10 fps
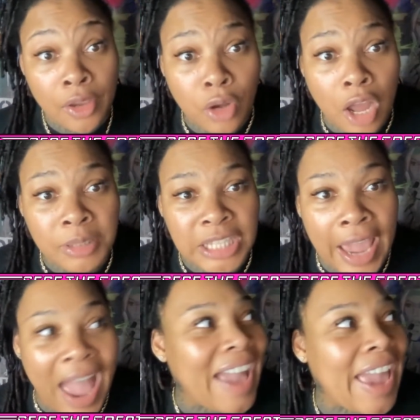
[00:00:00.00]
You know what I'm
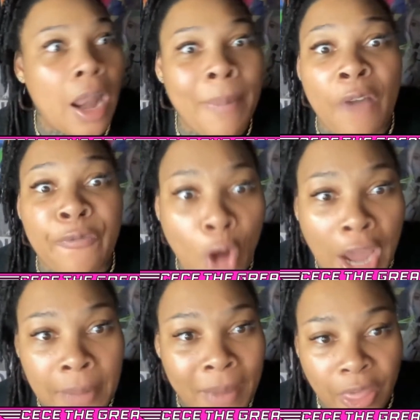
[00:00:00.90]
saying? I got about
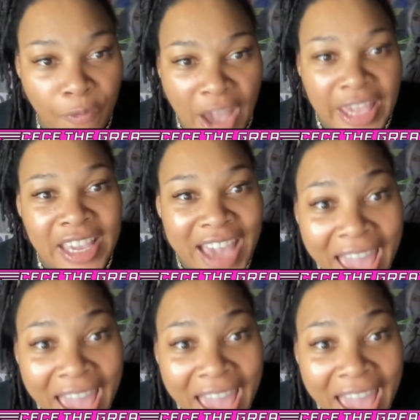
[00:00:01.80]
40 motherfucking